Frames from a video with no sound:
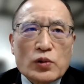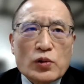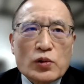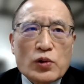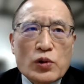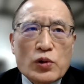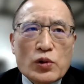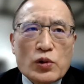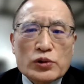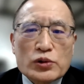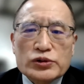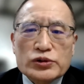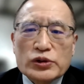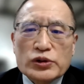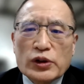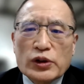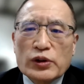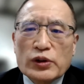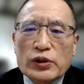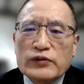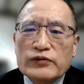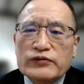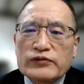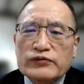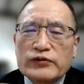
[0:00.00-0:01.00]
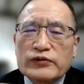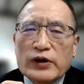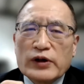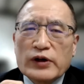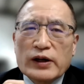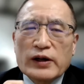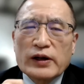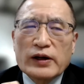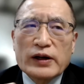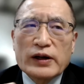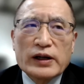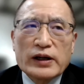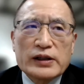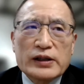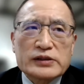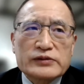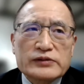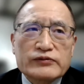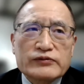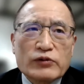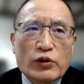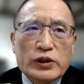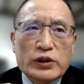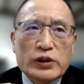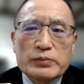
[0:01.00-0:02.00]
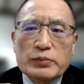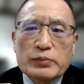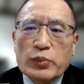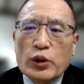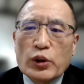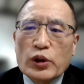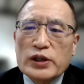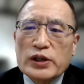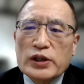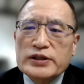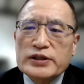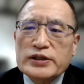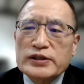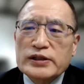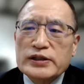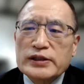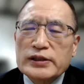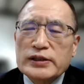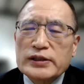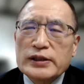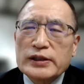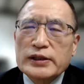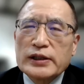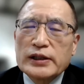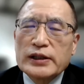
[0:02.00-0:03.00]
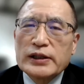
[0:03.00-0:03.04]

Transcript: course of uh, foreign policy